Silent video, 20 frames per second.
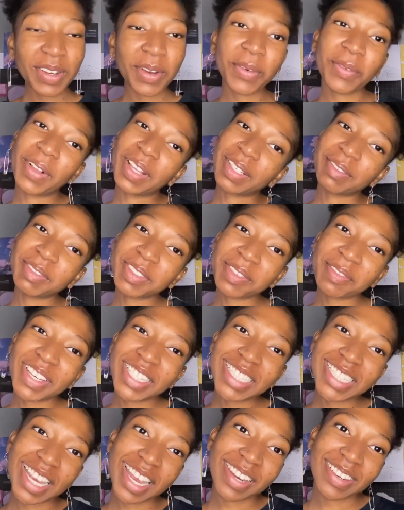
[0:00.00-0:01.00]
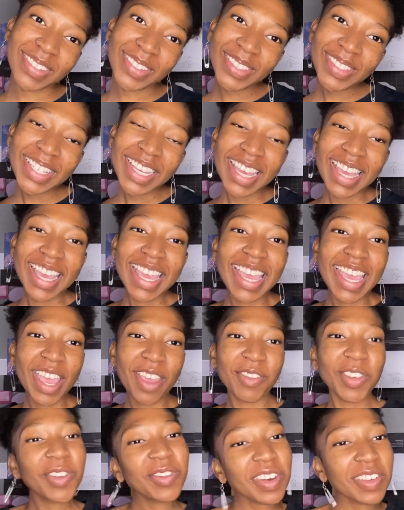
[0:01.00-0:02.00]
Welcome to my channel. If
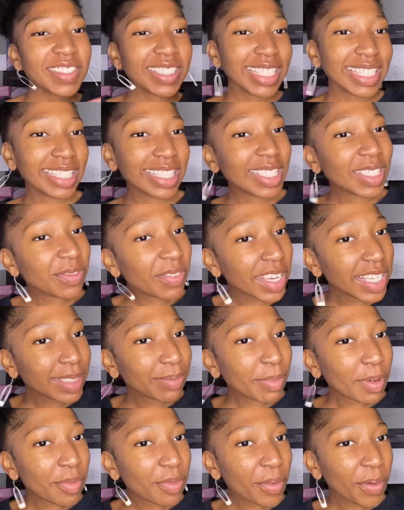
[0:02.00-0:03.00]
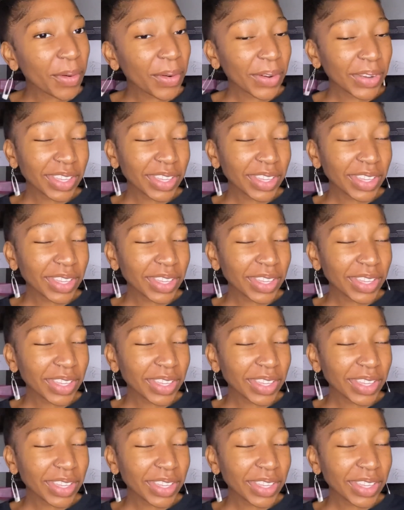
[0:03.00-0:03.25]
you've never seen this face before,